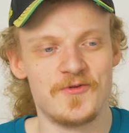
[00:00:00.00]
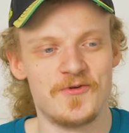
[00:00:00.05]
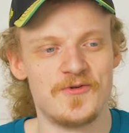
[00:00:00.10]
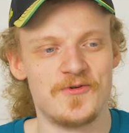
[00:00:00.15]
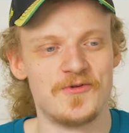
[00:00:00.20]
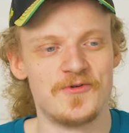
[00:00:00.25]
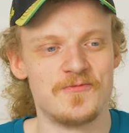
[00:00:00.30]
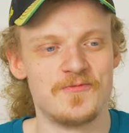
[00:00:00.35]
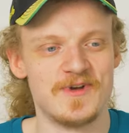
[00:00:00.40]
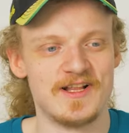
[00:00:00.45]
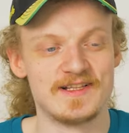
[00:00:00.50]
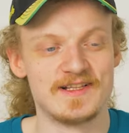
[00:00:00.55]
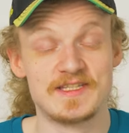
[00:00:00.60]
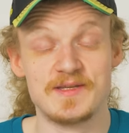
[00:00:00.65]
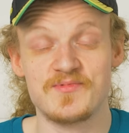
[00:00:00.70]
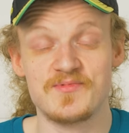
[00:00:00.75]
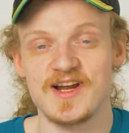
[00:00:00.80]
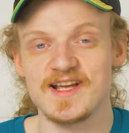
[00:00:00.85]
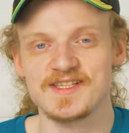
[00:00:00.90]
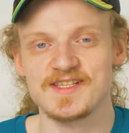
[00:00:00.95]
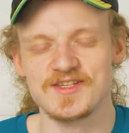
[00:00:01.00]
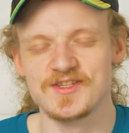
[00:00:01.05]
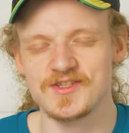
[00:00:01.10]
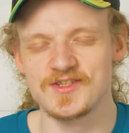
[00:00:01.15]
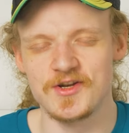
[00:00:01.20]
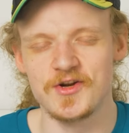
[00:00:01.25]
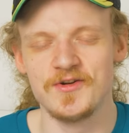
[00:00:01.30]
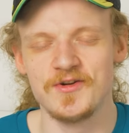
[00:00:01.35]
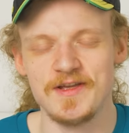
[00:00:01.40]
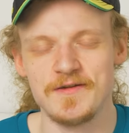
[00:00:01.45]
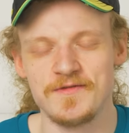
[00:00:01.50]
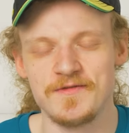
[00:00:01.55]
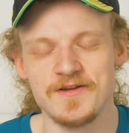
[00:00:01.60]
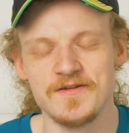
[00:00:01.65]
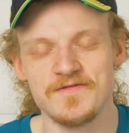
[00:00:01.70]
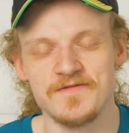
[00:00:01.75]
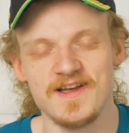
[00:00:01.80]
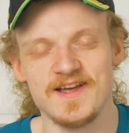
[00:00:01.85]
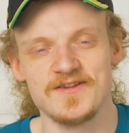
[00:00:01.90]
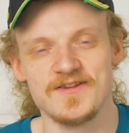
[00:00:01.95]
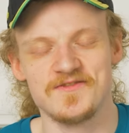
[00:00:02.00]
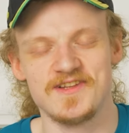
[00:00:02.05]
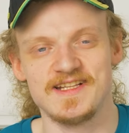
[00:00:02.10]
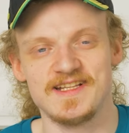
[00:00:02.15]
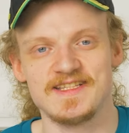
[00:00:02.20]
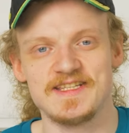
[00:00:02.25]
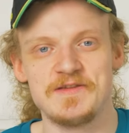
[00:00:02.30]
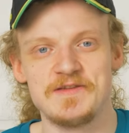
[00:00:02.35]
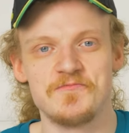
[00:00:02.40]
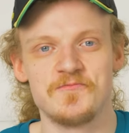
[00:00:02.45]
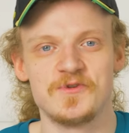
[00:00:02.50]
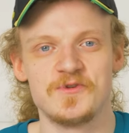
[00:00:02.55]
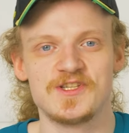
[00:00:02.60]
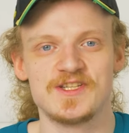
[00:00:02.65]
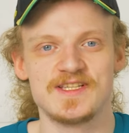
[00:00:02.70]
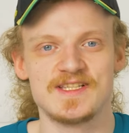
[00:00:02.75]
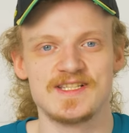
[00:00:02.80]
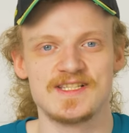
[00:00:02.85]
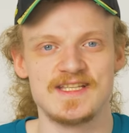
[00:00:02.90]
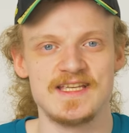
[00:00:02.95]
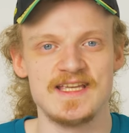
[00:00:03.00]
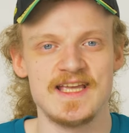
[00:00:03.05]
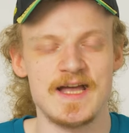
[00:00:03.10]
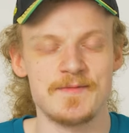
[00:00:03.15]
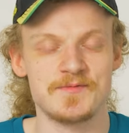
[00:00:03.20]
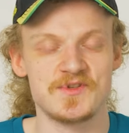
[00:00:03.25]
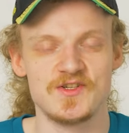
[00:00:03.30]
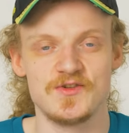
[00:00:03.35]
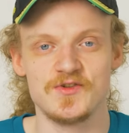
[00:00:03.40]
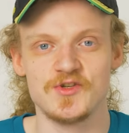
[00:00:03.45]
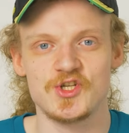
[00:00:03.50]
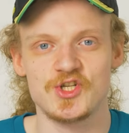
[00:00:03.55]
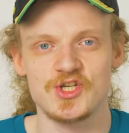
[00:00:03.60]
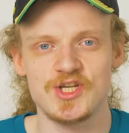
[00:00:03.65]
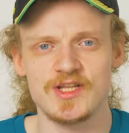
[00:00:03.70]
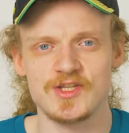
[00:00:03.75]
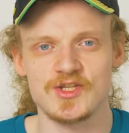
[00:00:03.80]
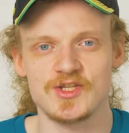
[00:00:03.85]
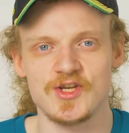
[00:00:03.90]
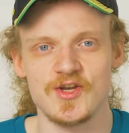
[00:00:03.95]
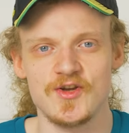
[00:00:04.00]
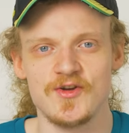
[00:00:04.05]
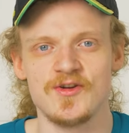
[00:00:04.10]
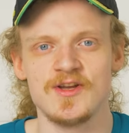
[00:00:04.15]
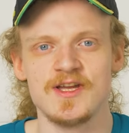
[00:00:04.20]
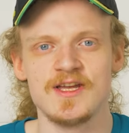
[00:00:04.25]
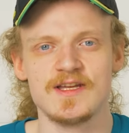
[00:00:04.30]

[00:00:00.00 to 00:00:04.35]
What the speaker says: or well, depressing story if you're a fan of that team, which is the absolute shit show